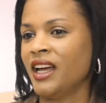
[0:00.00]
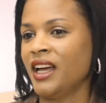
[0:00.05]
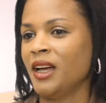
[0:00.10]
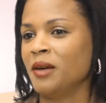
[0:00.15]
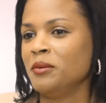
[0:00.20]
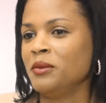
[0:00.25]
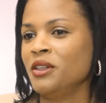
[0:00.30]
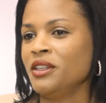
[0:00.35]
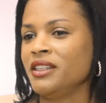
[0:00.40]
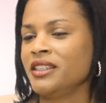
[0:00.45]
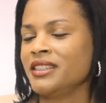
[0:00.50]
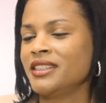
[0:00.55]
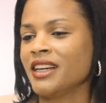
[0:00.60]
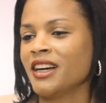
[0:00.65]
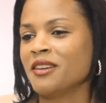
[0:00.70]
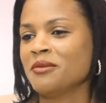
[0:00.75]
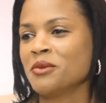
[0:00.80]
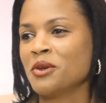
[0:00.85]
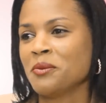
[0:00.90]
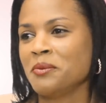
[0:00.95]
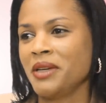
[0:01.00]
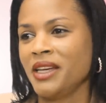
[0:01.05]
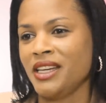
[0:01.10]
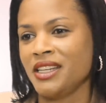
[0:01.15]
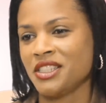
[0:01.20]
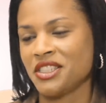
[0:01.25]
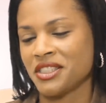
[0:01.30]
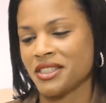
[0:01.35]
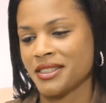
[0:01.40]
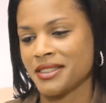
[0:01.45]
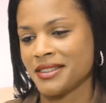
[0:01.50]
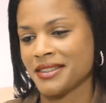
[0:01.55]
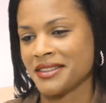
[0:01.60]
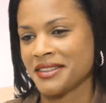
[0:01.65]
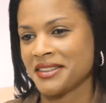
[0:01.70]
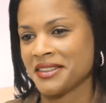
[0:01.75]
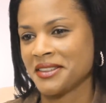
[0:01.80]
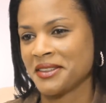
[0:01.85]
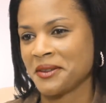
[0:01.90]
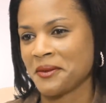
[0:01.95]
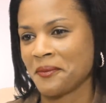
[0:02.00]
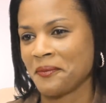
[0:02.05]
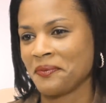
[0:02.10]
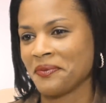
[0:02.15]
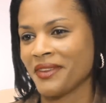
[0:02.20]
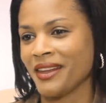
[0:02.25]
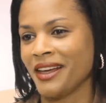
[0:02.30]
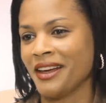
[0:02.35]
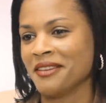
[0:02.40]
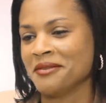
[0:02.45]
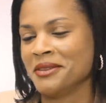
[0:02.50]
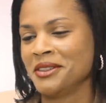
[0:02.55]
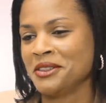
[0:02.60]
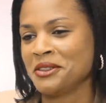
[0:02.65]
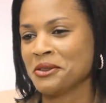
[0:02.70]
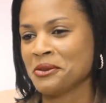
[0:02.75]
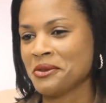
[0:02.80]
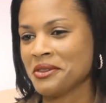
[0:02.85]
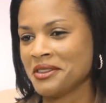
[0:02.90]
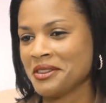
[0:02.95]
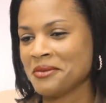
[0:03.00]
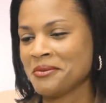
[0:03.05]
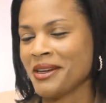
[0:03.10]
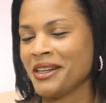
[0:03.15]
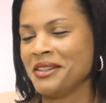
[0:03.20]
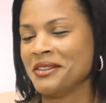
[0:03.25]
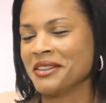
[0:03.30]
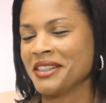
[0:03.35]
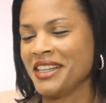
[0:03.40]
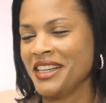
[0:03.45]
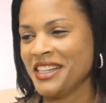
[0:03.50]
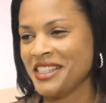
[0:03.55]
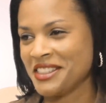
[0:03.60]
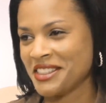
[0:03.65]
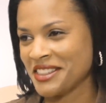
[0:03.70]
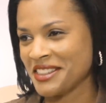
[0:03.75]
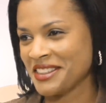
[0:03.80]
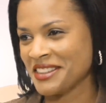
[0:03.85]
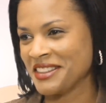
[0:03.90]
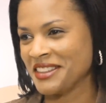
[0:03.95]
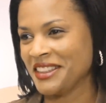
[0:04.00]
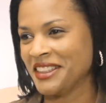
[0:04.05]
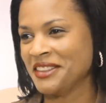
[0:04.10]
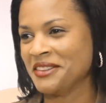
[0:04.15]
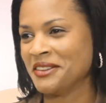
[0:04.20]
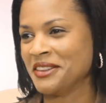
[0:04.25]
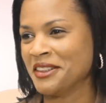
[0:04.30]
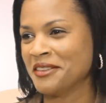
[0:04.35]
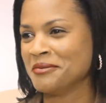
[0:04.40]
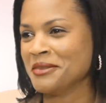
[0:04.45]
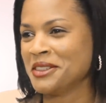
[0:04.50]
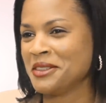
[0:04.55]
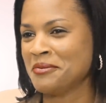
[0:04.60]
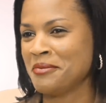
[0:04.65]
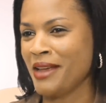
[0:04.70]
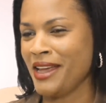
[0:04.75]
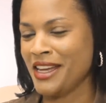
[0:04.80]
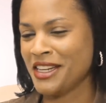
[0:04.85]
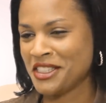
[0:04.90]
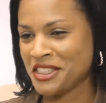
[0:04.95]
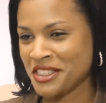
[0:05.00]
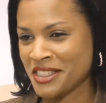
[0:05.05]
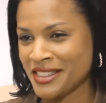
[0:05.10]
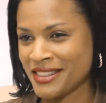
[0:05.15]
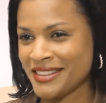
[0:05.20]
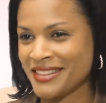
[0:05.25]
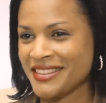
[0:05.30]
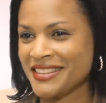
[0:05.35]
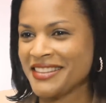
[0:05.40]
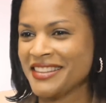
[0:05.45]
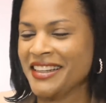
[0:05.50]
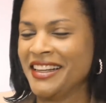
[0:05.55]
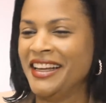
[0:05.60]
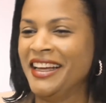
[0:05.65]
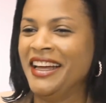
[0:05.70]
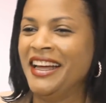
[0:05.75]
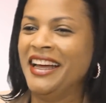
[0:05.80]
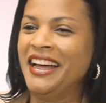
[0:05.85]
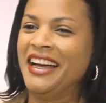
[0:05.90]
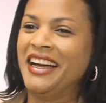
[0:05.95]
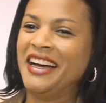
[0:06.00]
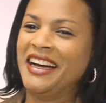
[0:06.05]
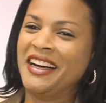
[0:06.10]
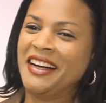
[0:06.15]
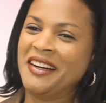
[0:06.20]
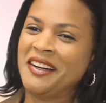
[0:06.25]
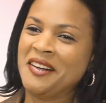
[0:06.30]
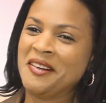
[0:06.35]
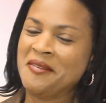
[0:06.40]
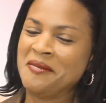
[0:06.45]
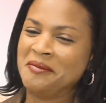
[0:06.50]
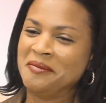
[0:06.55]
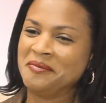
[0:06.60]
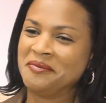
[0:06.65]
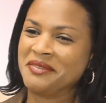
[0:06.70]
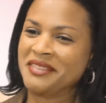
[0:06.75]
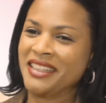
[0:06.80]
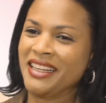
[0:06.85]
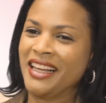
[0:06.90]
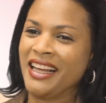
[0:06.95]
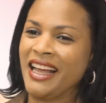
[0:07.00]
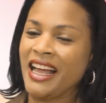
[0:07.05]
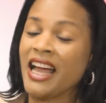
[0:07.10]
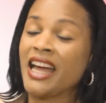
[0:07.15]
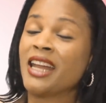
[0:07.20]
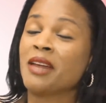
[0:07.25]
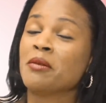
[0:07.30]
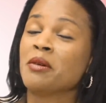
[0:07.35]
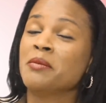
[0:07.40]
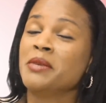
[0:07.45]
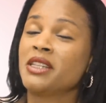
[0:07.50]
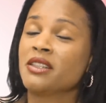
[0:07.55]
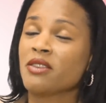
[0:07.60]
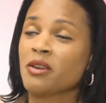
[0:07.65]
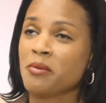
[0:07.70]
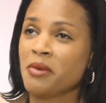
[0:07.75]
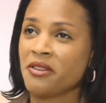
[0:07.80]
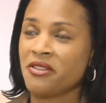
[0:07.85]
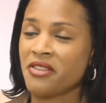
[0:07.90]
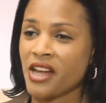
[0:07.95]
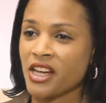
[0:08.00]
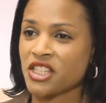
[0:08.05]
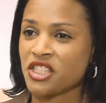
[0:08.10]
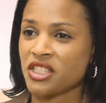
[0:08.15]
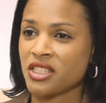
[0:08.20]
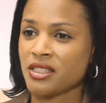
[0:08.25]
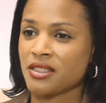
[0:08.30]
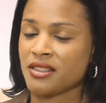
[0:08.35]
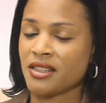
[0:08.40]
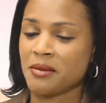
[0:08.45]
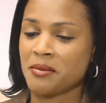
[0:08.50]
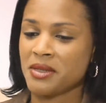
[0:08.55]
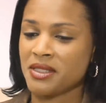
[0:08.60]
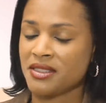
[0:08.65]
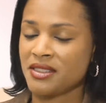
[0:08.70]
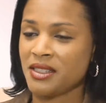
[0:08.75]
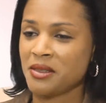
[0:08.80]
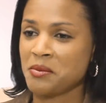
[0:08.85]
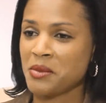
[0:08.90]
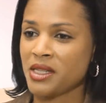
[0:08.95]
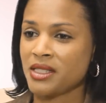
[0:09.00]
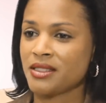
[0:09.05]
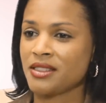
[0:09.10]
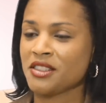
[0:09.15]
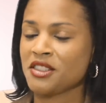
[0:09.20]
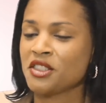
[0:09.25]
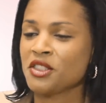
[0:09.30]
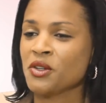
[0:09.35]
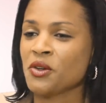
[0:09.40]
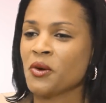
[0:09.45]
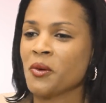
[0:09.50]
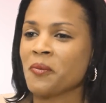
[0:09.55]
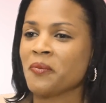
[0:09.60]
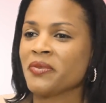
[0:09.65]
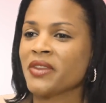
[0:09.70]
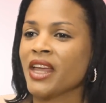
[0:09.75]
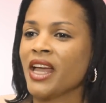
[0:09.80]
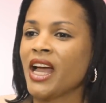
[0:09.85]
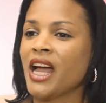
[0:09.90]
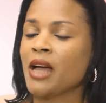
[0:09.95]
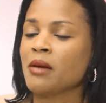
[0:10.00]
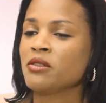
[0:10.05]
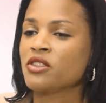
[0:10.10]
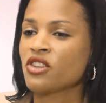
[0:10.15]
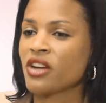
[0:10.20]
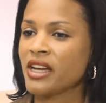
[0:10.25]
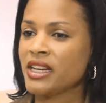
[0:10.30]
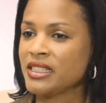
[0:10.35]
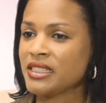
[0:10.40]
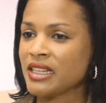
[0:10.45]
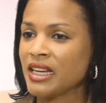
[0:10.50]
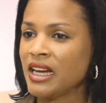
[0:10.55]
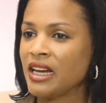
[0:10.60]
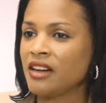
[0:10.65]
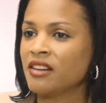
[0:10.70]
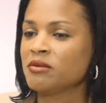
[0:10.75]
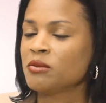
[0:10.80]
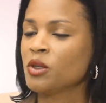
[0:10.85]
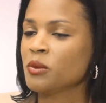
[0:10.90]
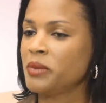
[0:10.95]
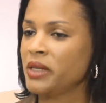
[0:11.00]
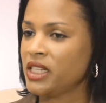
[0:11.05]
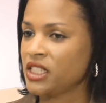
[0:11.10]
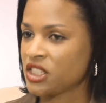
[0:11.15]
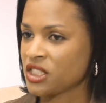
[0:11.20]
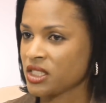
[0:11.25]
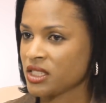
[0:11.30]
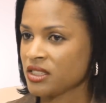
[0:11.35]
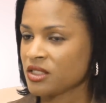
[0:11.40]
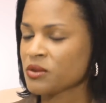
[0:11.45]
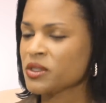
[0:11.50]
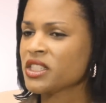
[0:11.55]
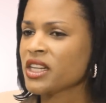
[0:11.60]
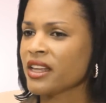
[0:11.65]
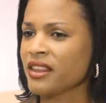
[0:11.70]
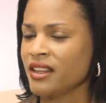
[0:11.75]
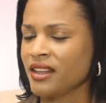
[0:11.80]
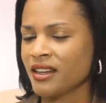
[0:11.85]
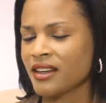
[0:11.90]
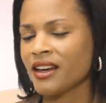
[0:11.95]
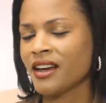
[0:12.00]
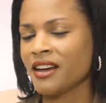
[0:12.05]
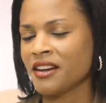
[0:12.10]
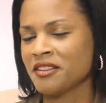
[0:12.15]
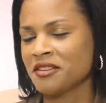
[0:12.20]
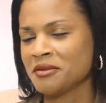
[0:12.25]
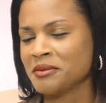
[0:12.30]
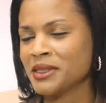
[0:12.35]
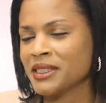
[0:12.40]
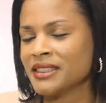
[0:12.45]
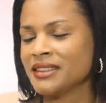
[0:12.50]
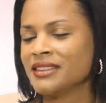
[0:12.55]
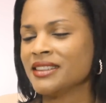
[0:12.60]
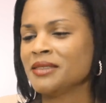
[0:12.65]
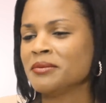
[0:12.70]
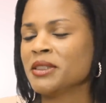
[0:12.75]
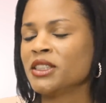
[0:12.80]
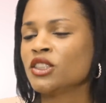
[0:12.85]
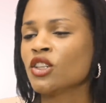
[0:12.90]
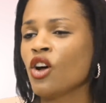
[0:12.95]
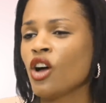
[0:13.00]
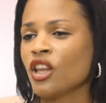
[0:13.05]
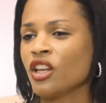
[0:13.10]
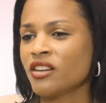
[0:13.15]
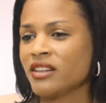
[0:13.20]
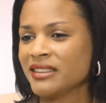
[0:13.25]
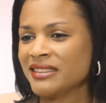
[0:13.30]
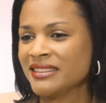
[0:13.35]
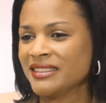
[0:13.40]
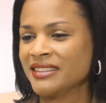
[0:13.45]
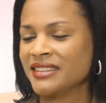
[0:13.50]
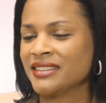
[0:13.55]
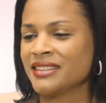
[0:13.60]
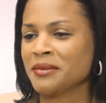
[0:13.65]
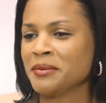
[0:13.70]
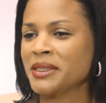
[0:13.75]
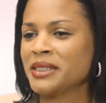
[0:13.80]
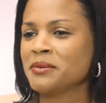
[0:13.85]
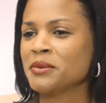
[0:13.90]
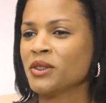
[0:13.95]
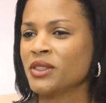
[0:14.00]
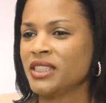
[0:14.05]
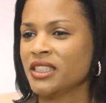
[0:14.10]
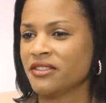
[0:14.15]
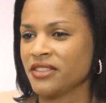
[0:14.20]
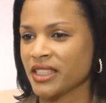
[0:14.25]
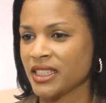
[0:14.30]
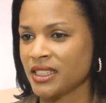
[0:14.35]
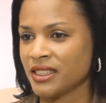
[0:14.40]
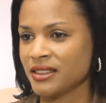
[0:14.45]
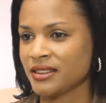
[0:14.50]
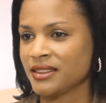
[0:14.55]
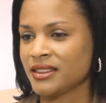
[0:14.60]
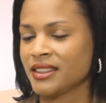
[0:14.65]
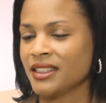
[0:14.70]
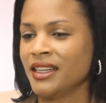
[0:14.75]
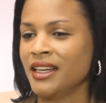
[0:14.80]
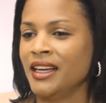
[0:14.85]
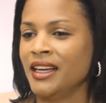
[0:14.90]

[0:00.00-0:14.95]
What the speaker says: I'm learning to have more patience. I've been told on many occasions that I don't have much patience. And I'm a bit of a perfectionist, I must admit. So I'm trying to have more patience, which I think I have mastered, but tolerance is a bit more difficult.